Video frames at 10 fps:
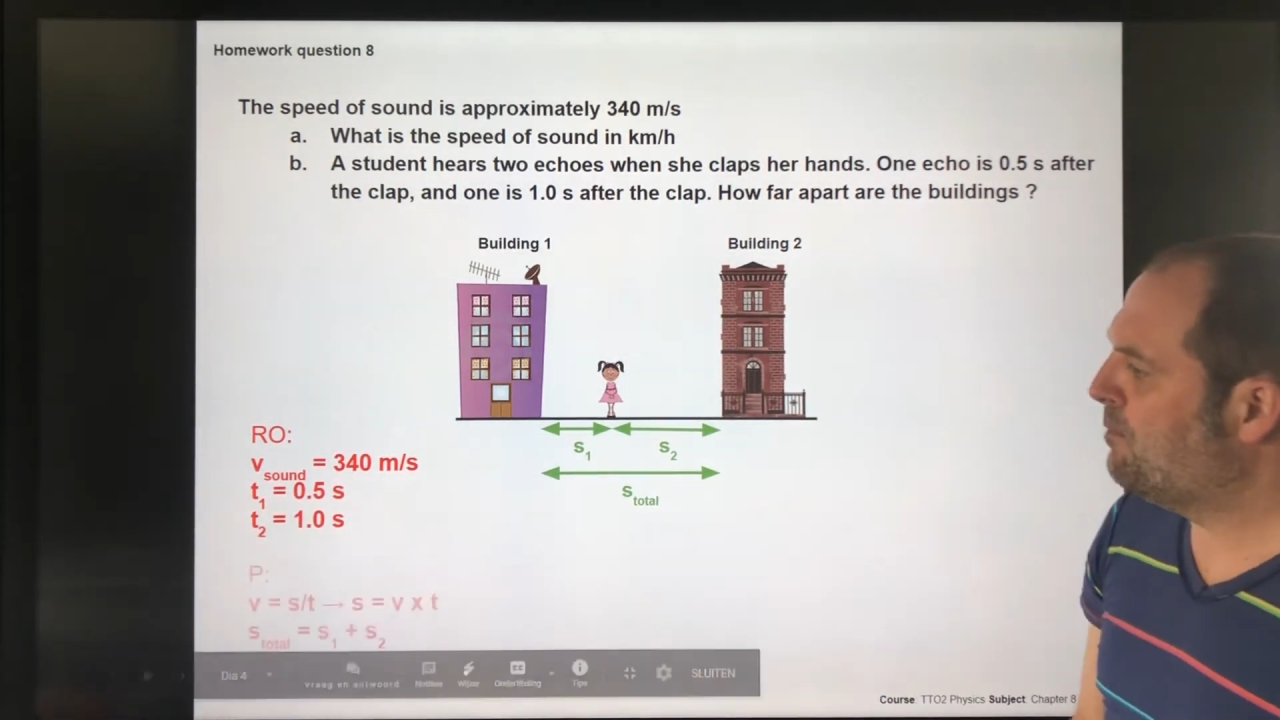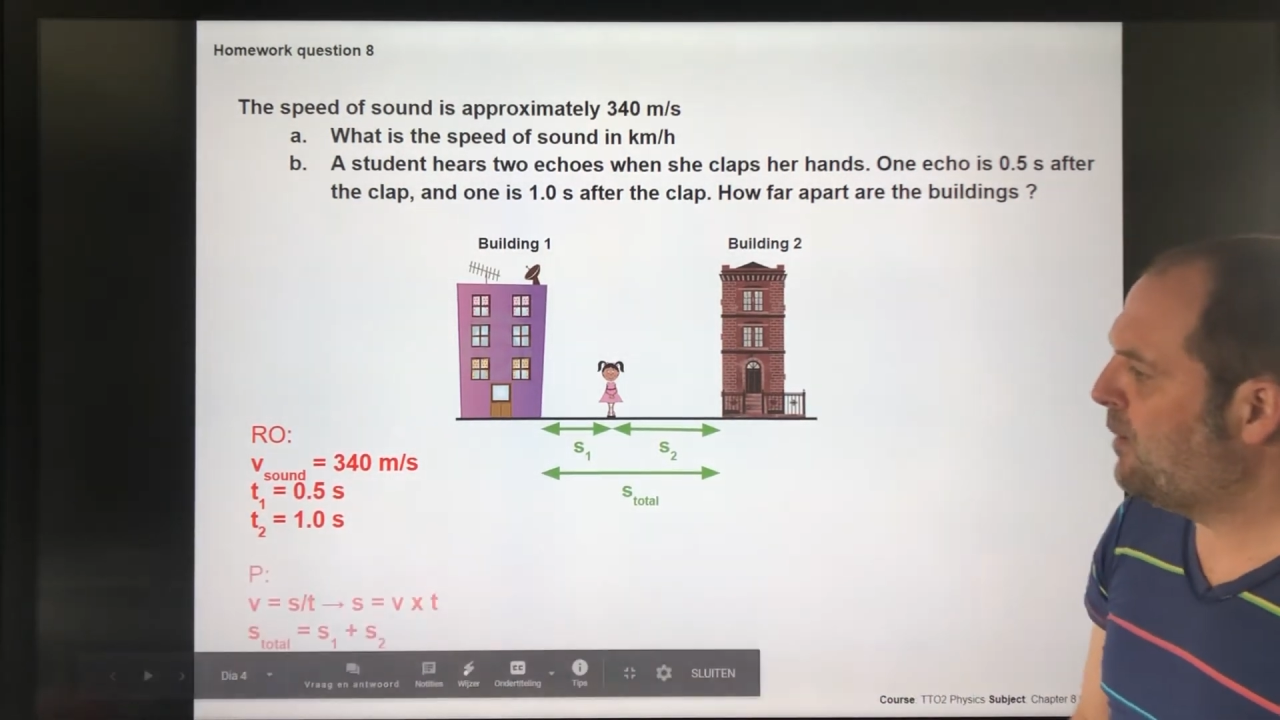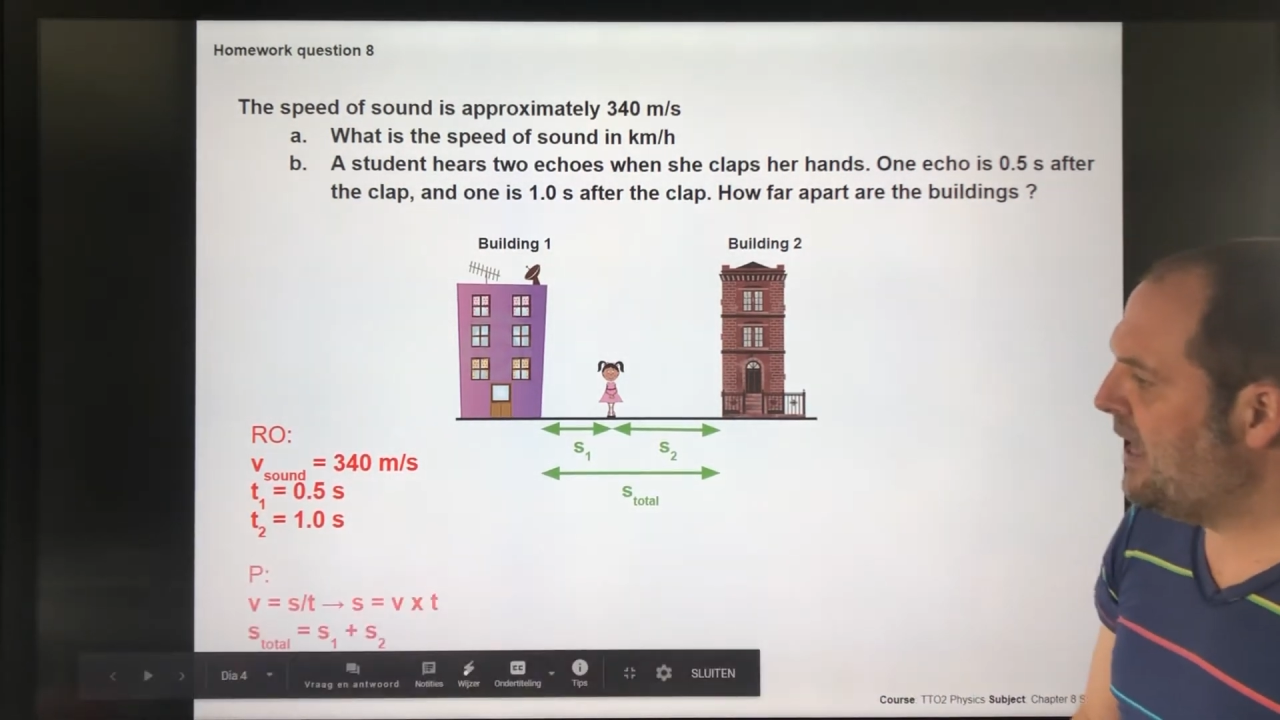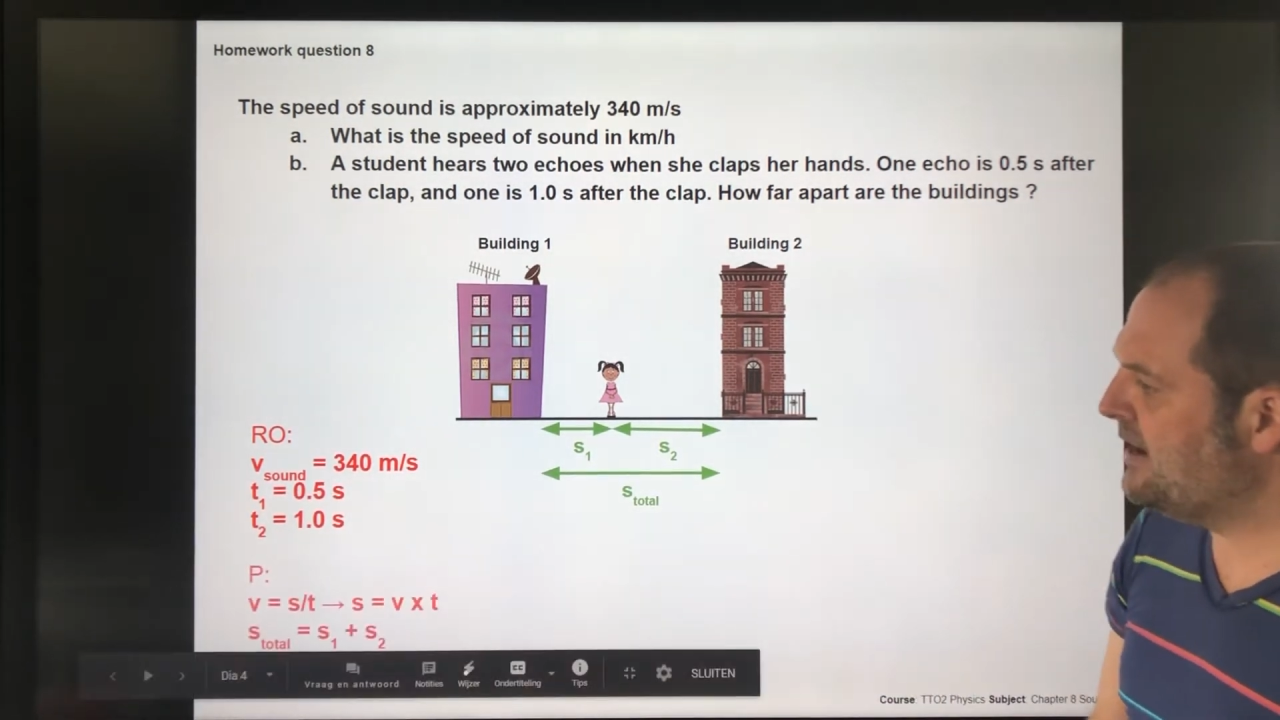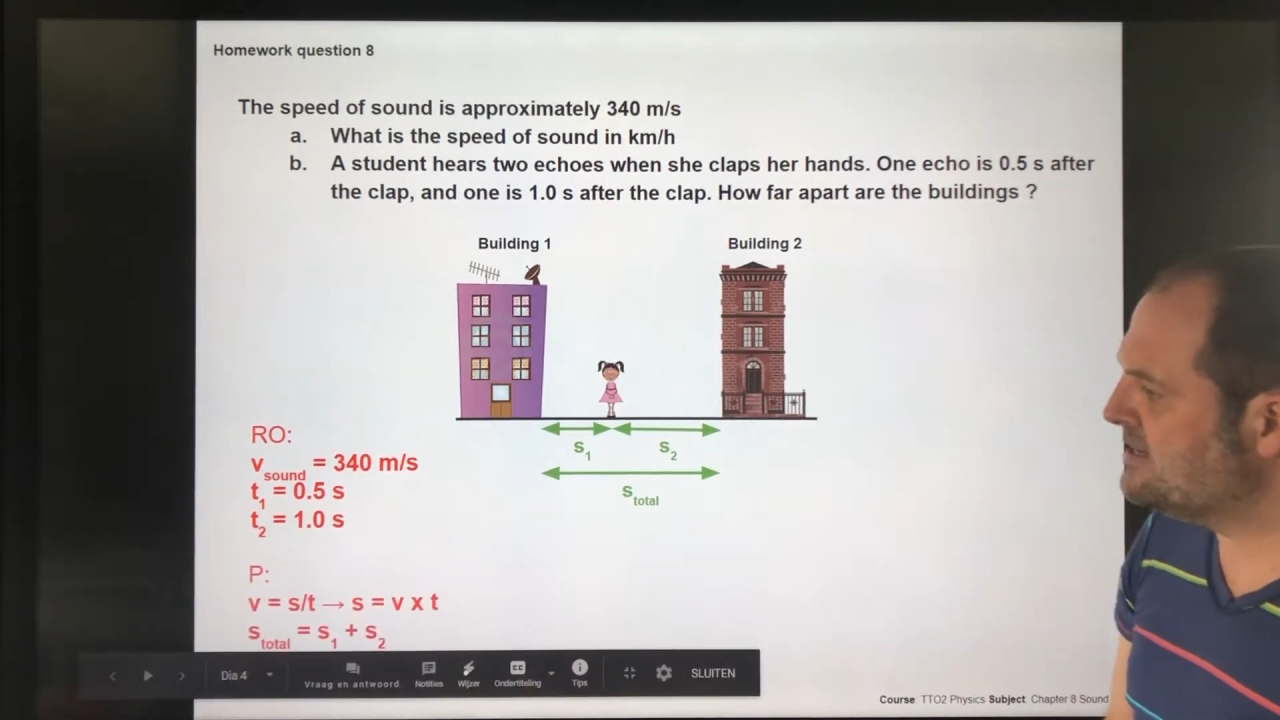
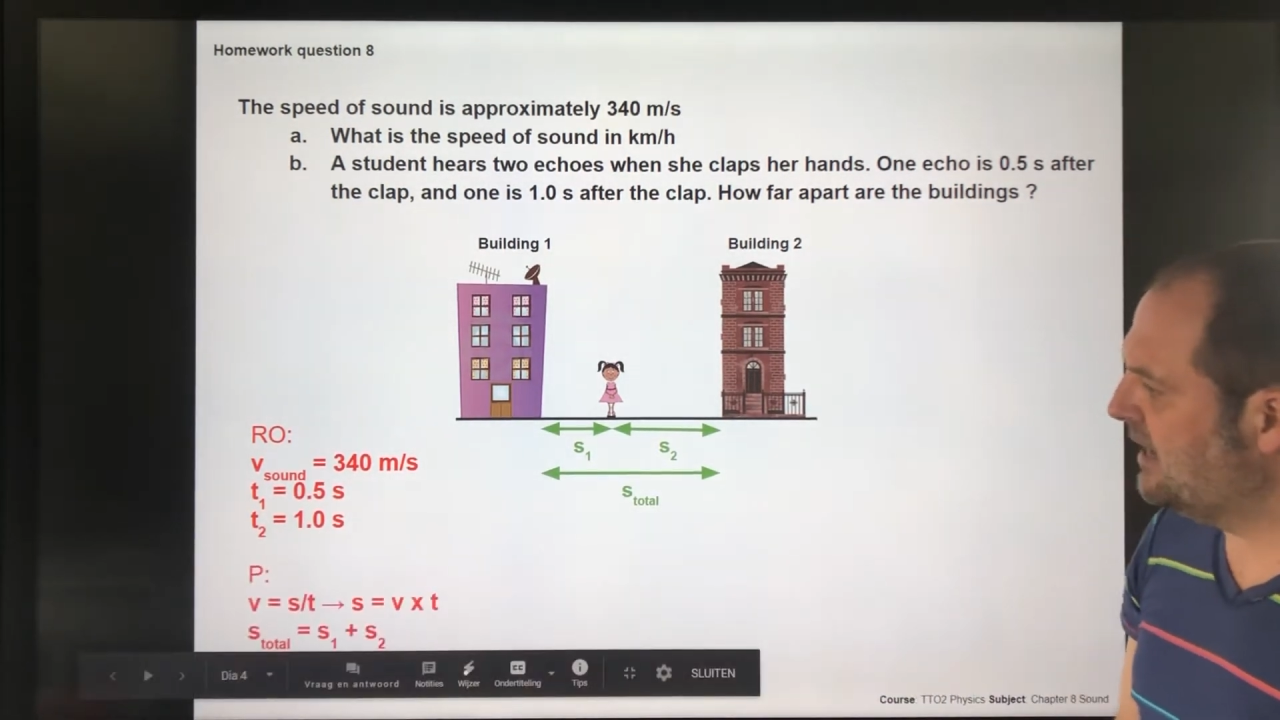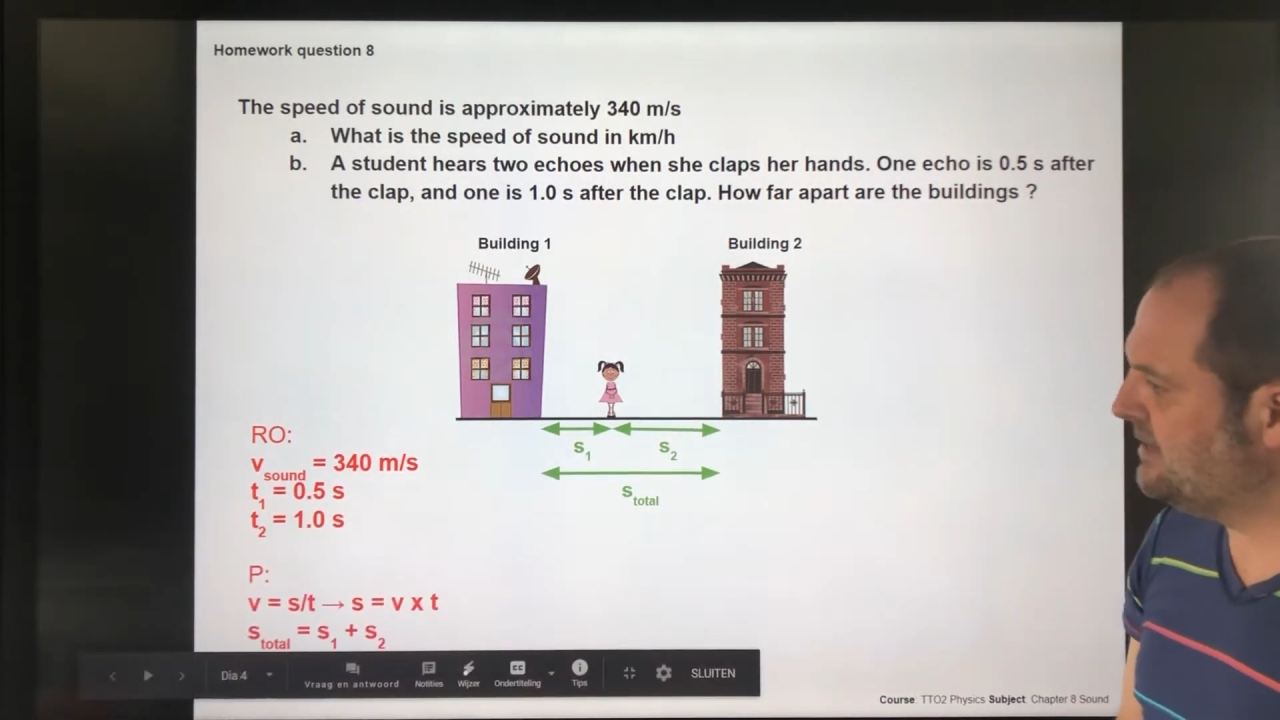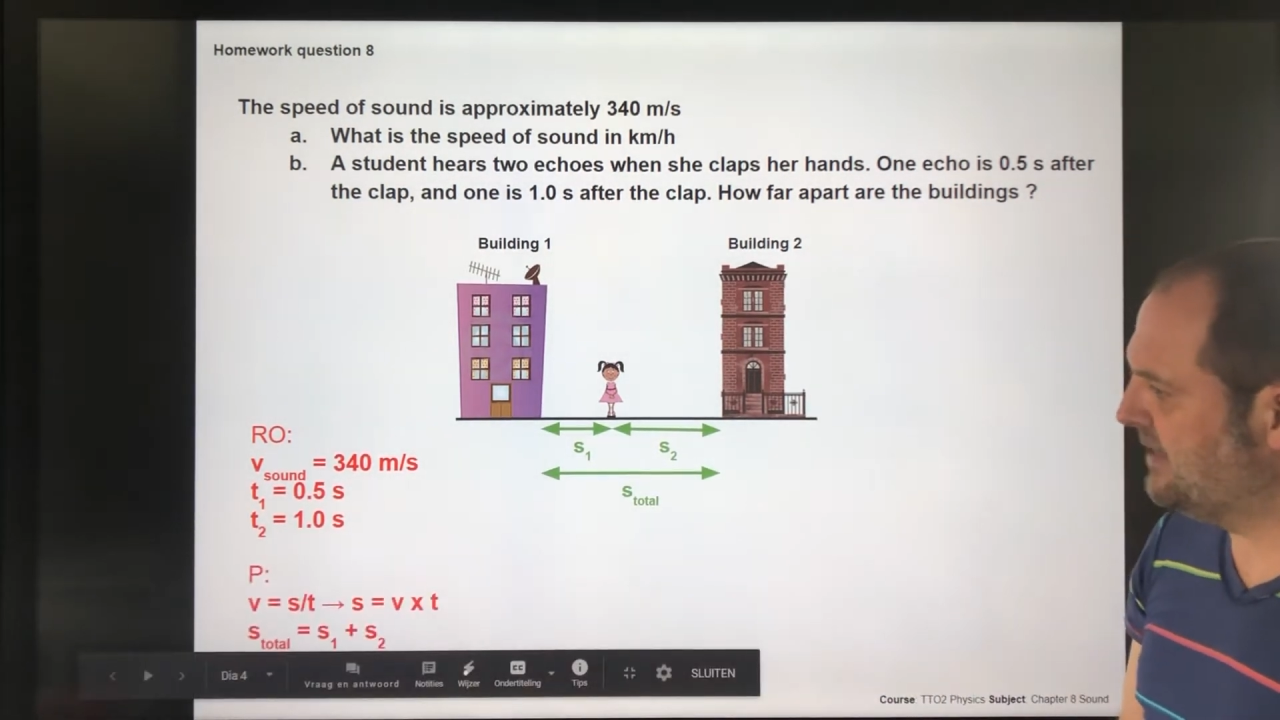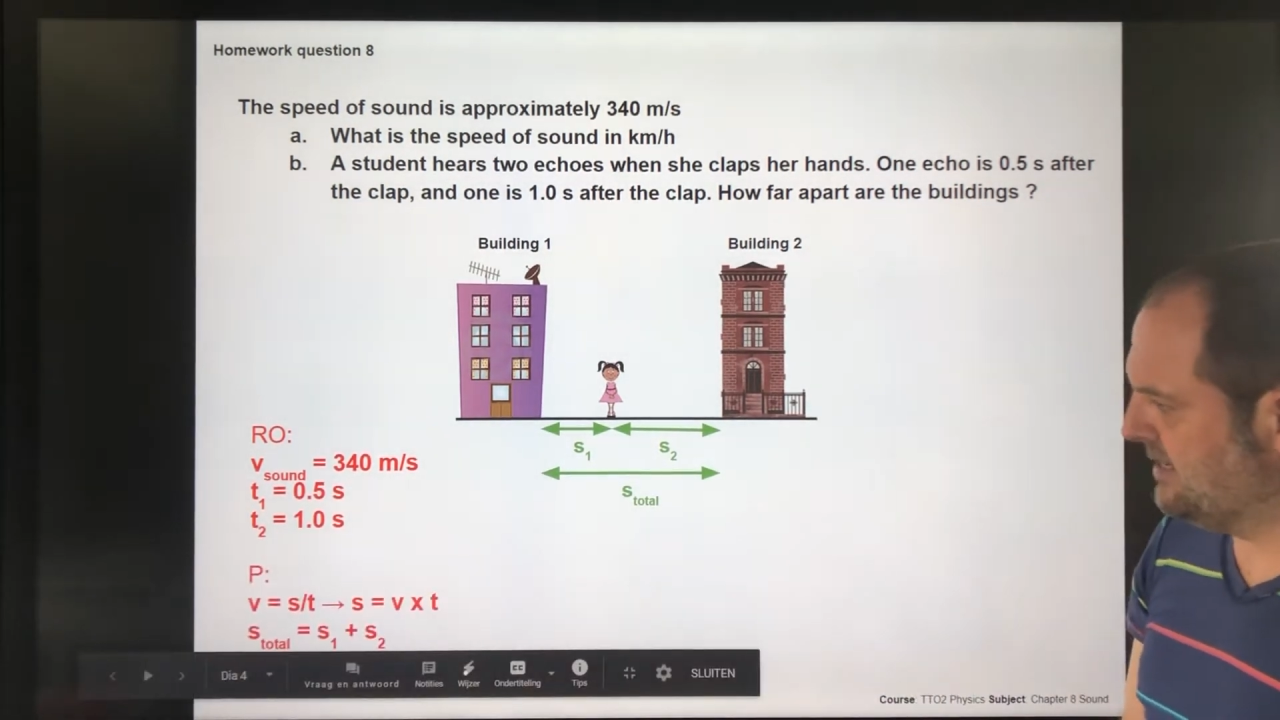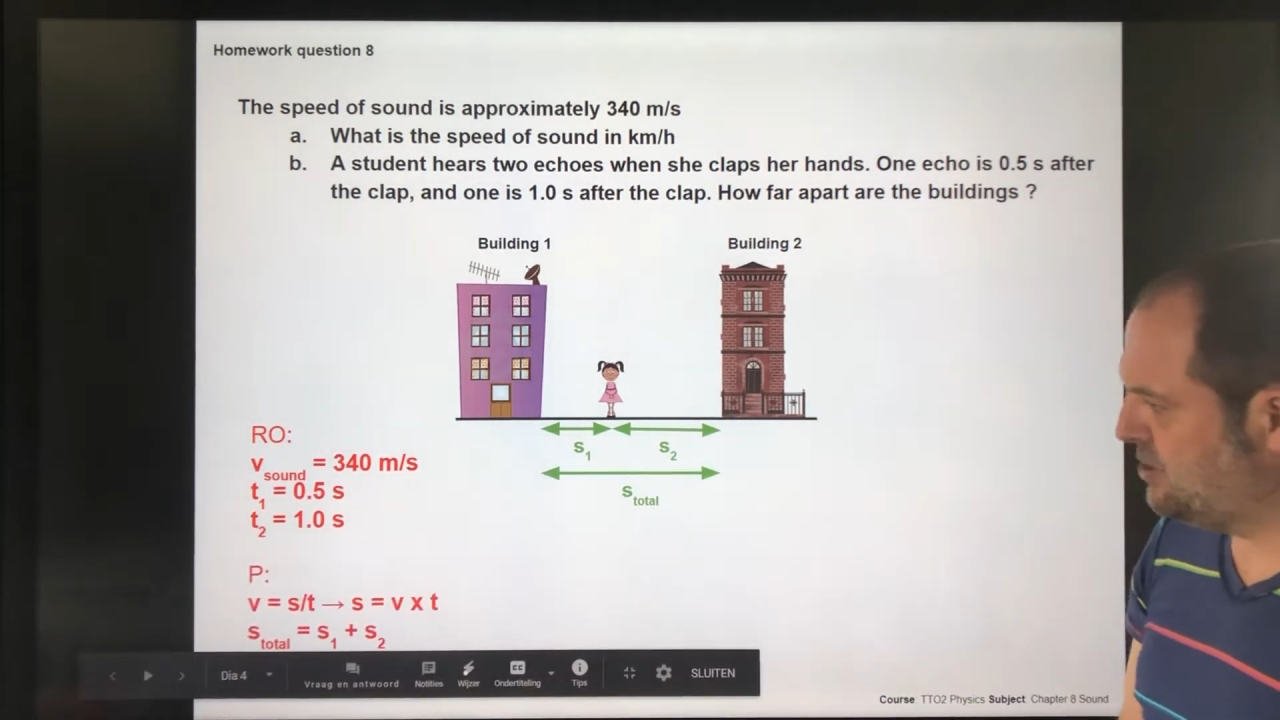plan is
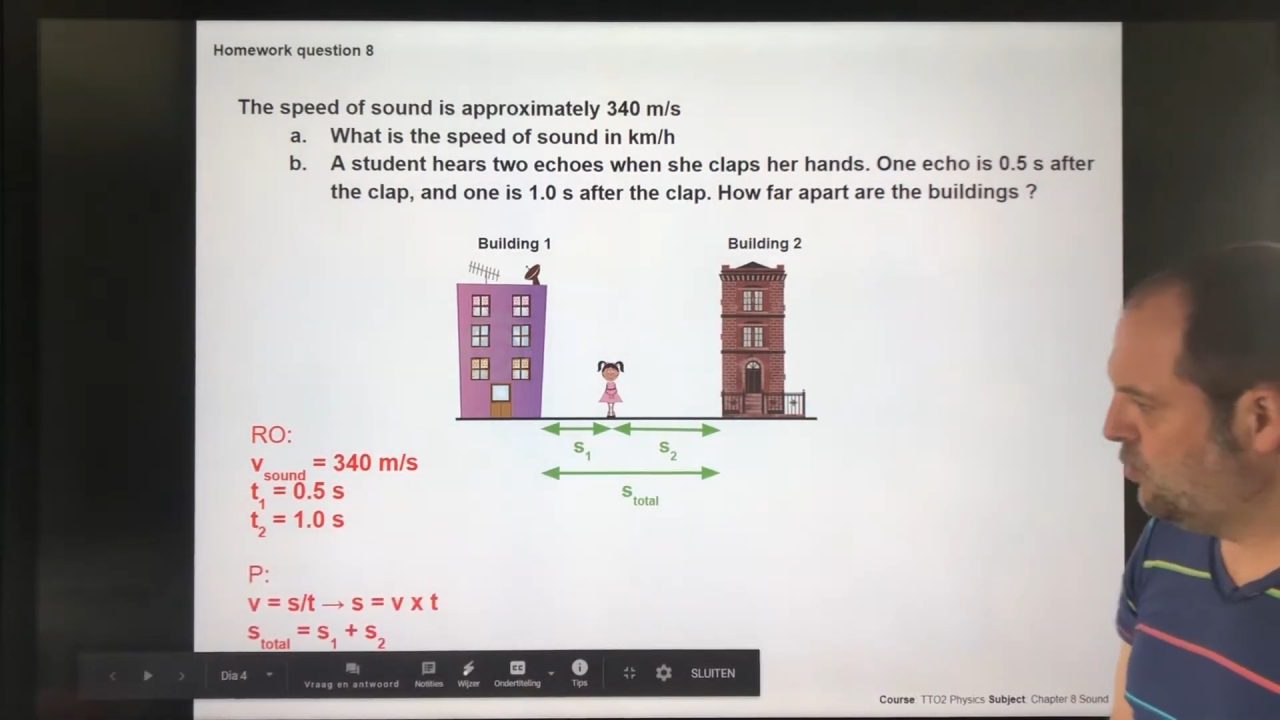like this.